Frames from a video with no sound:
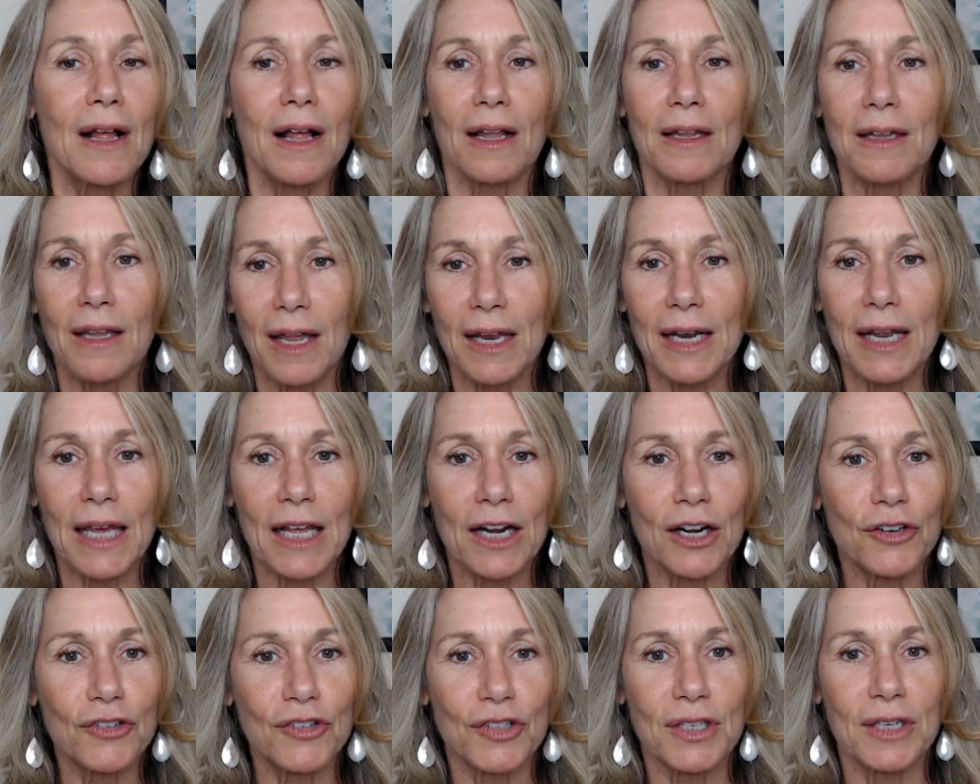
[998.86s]
A lot of
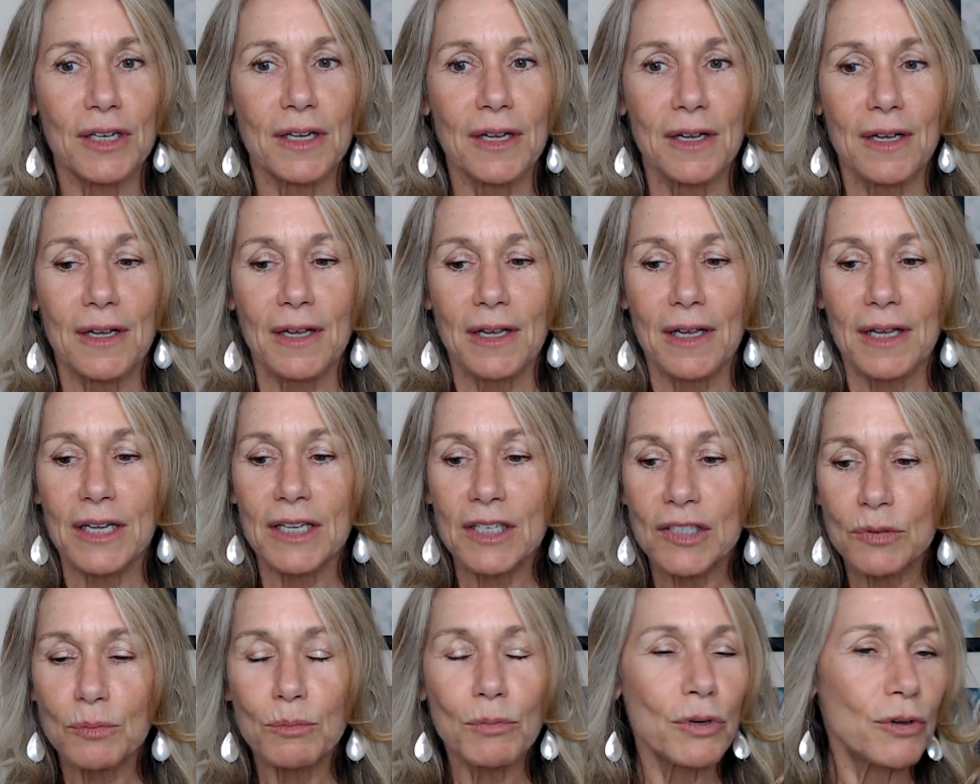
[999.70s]
energy
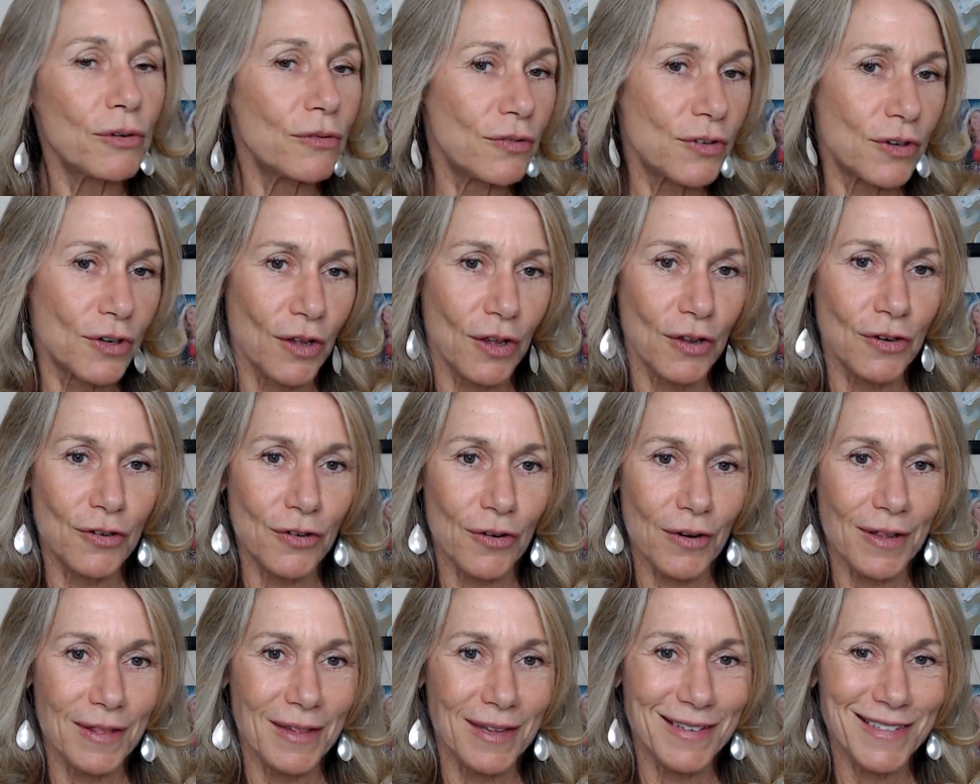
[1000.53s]
is moved
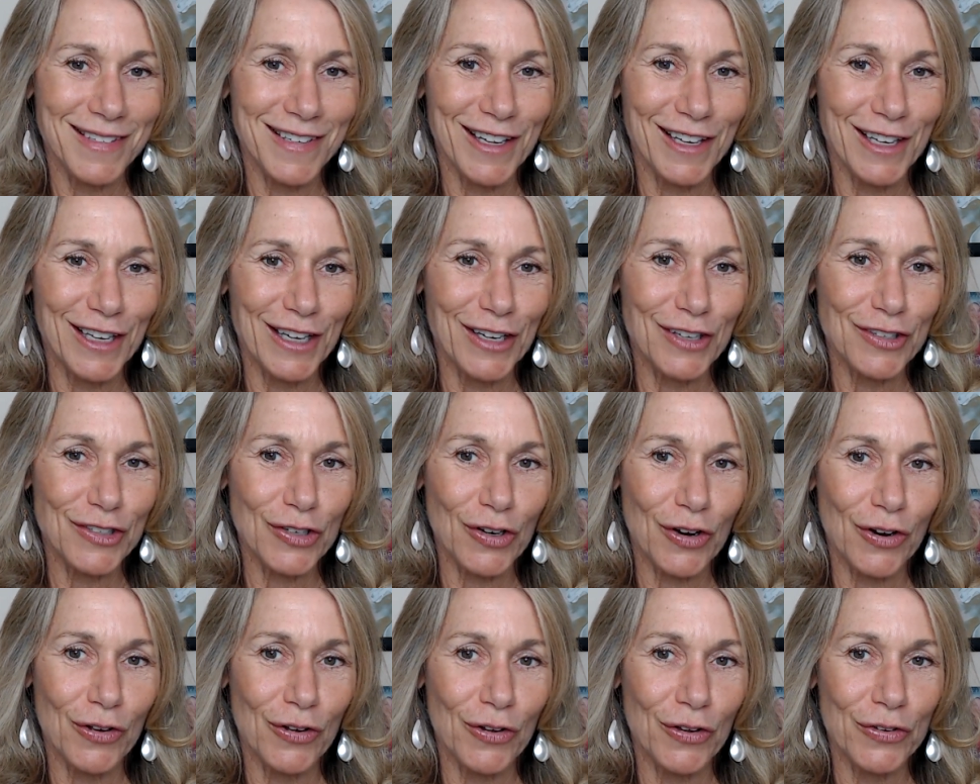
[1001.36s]
during these healing
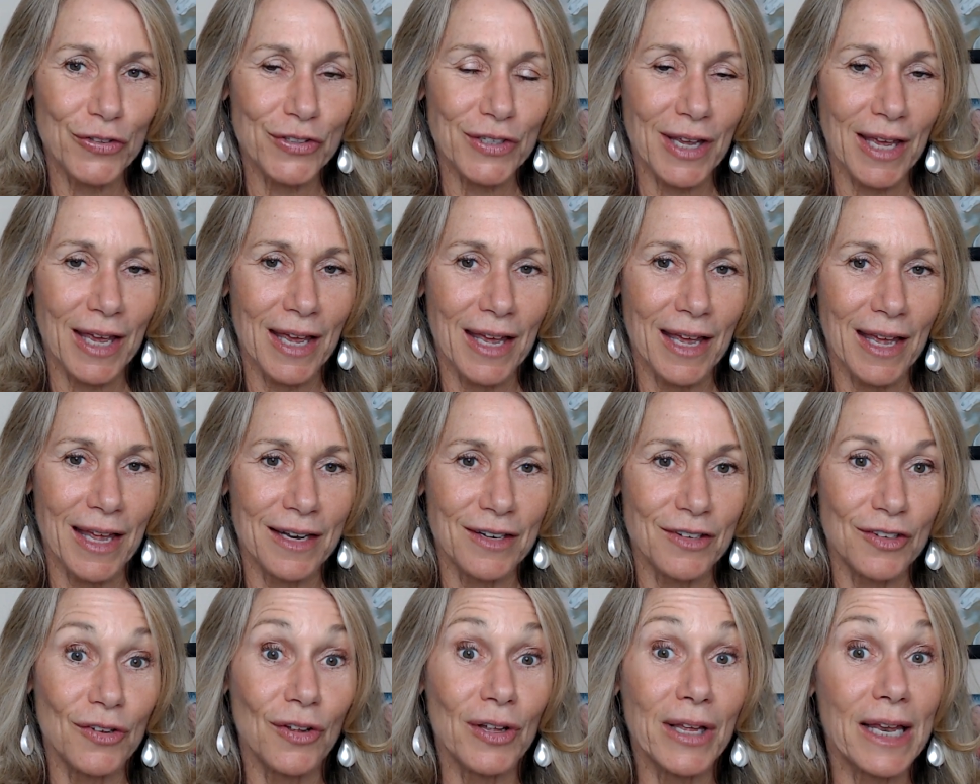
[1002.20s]
circles,
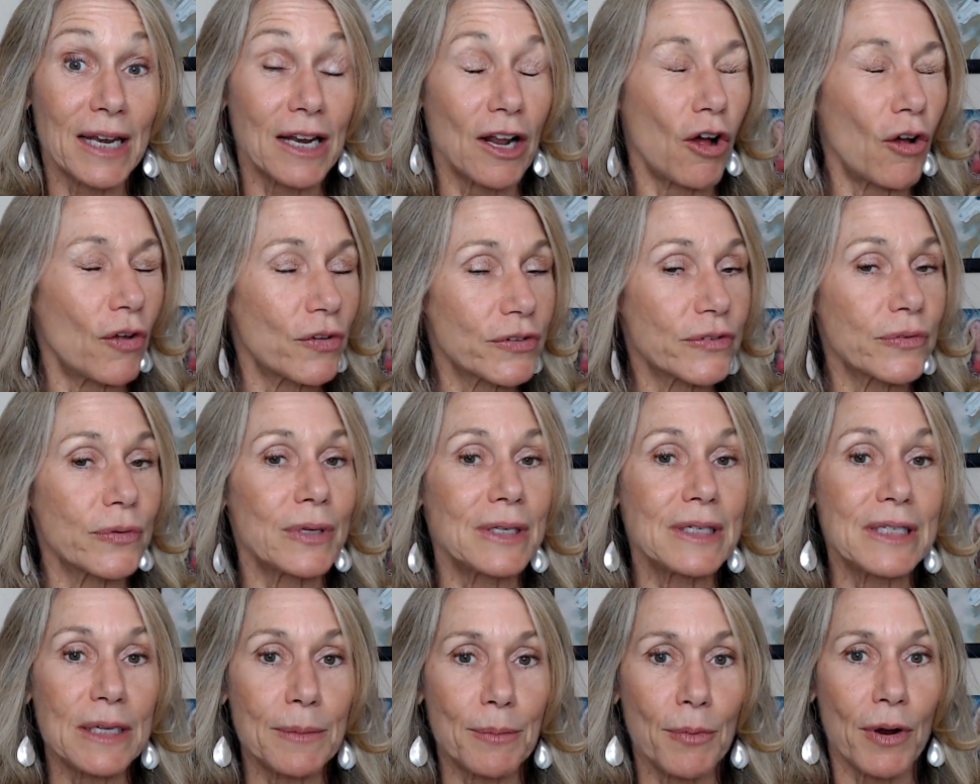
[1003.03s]
and you'll get also a
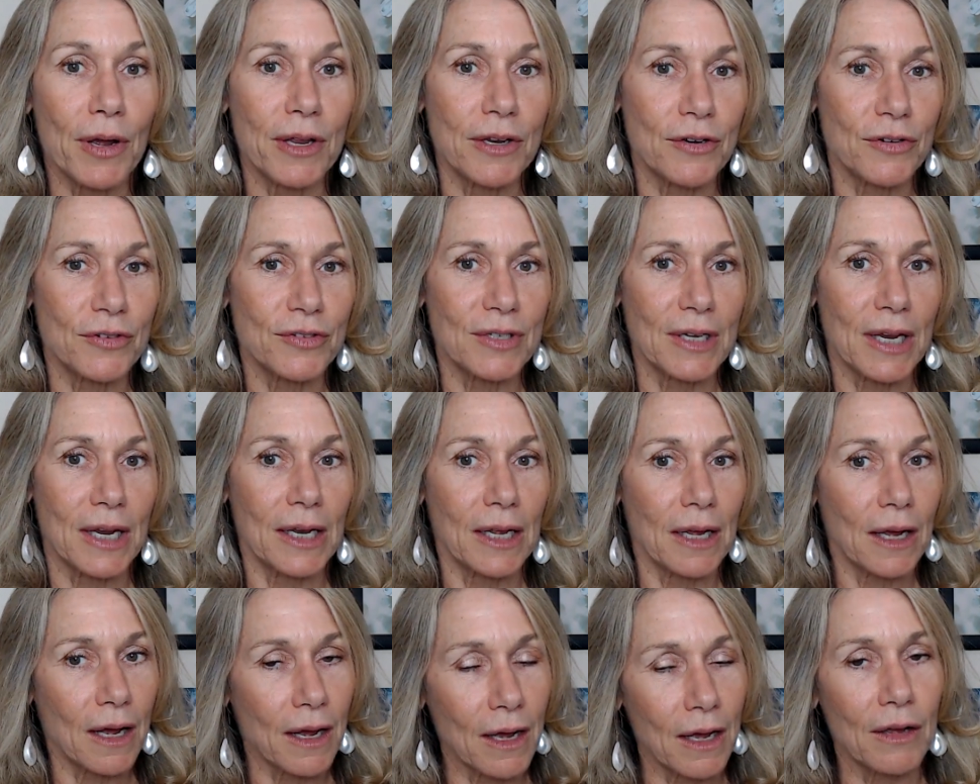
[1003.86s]
deeper
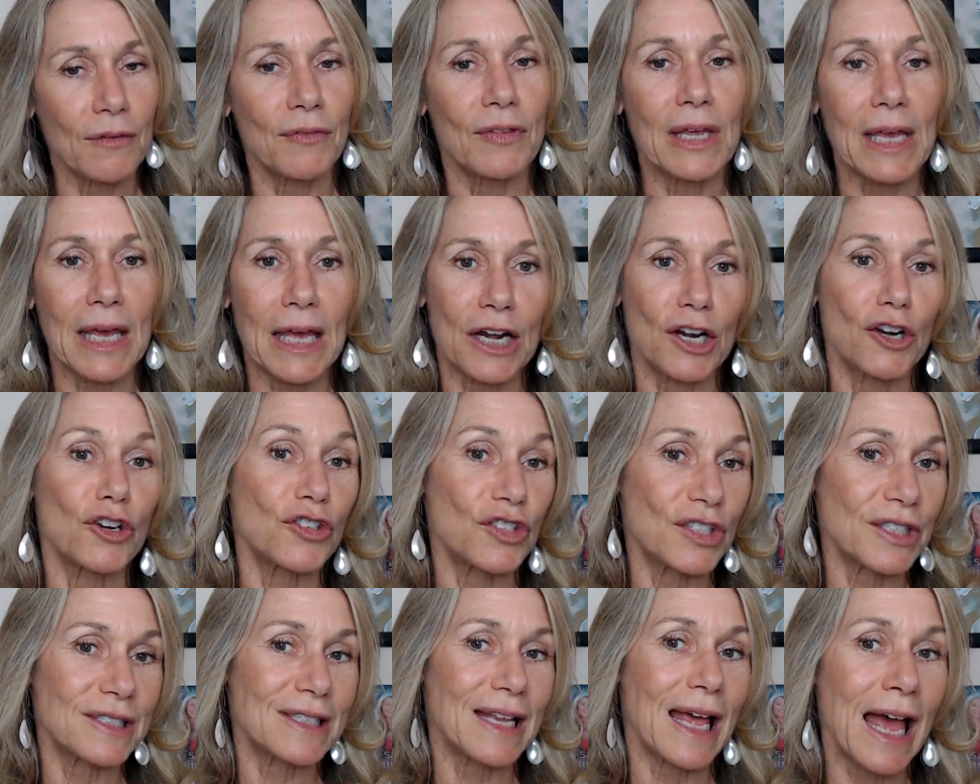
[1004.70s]
understanding of the
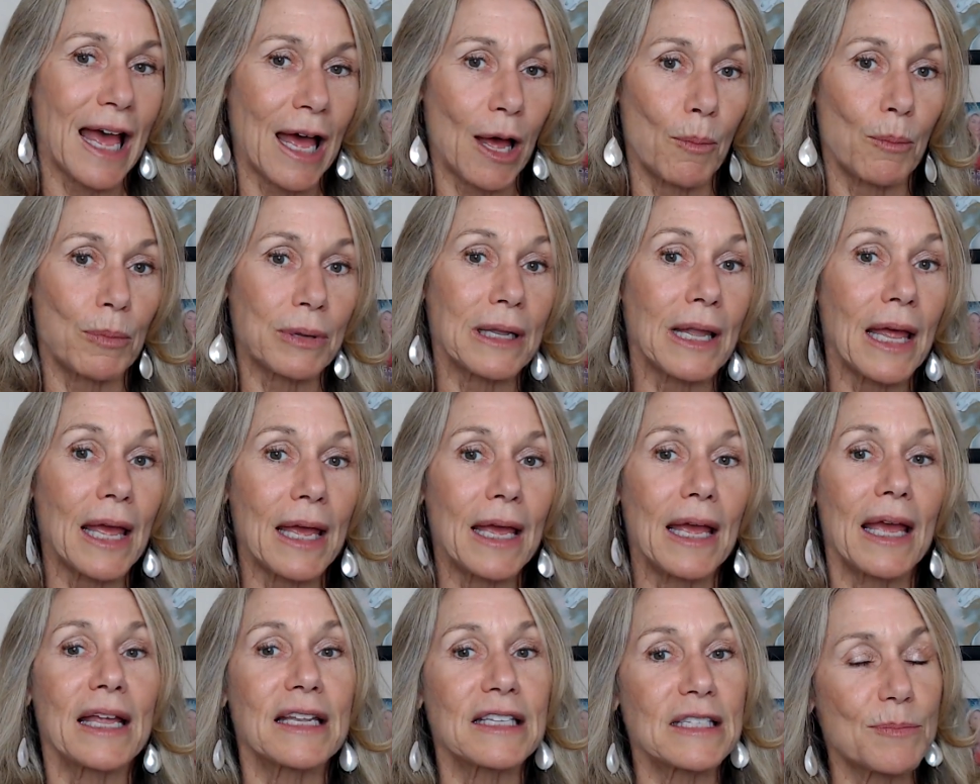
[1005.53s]
energies at
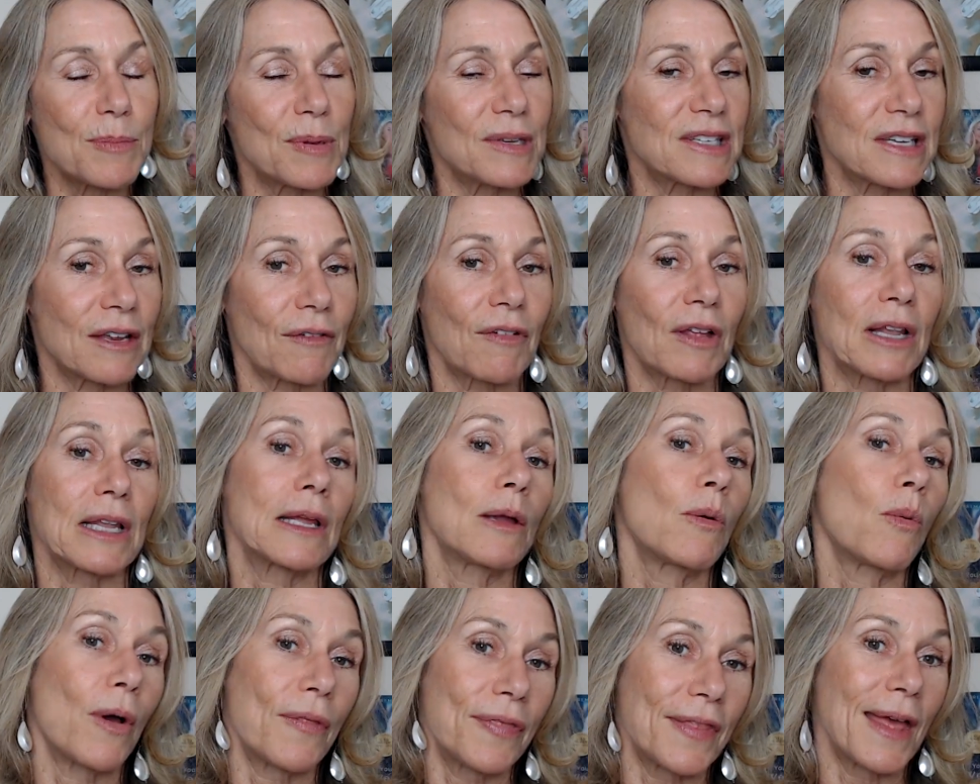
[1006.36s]
play and specifically
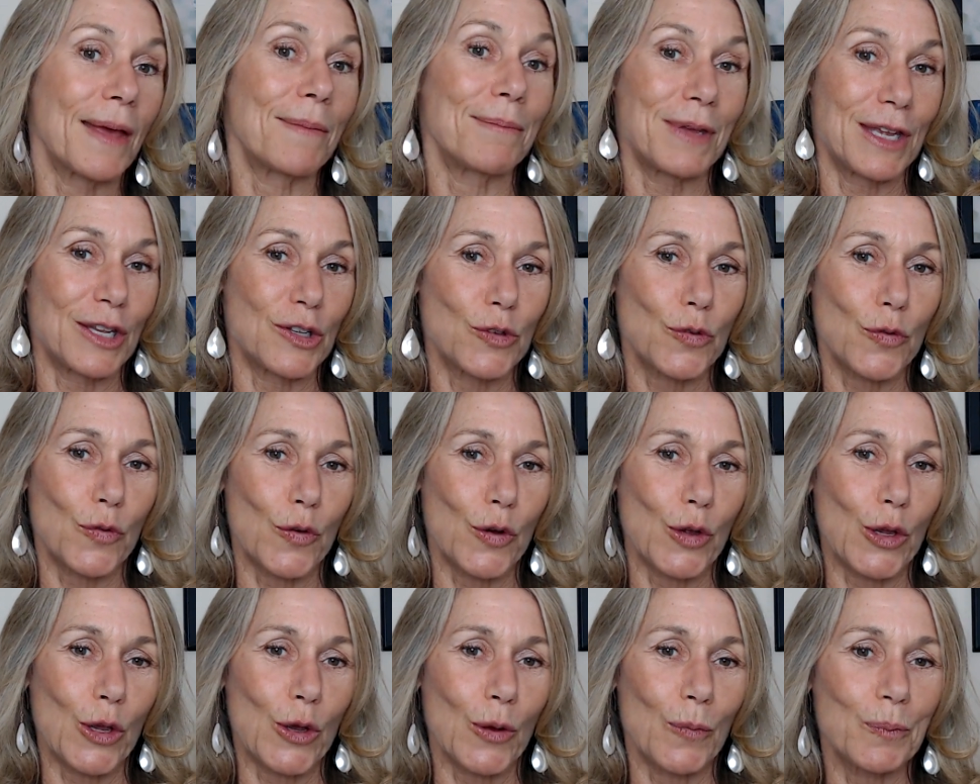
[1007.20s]
what that means
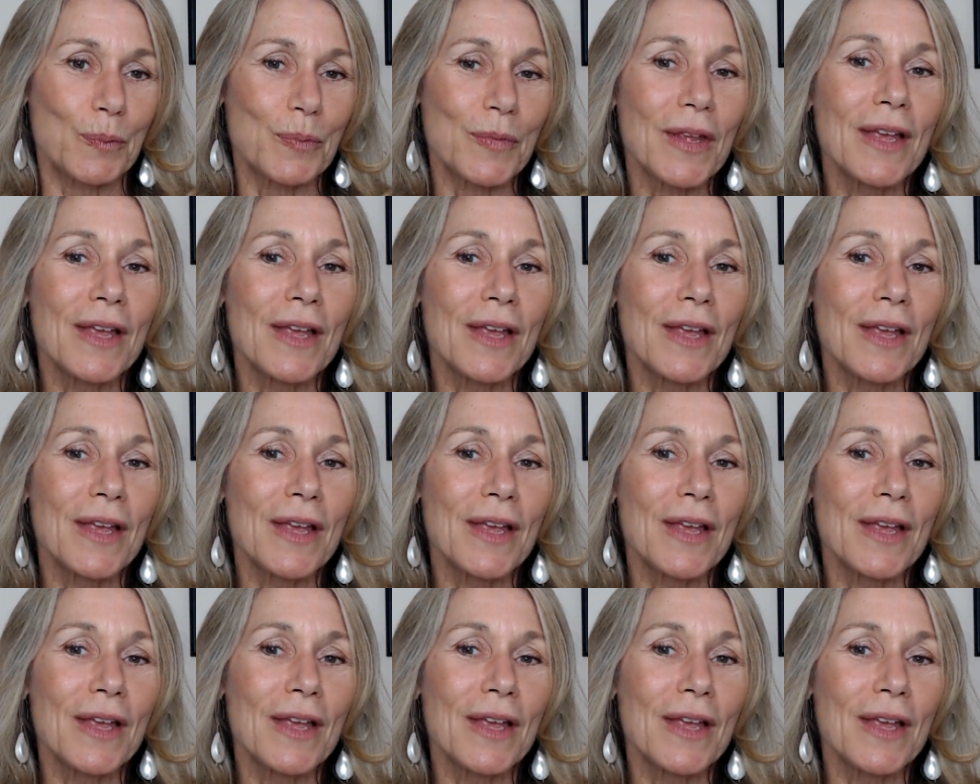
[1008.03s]
for you.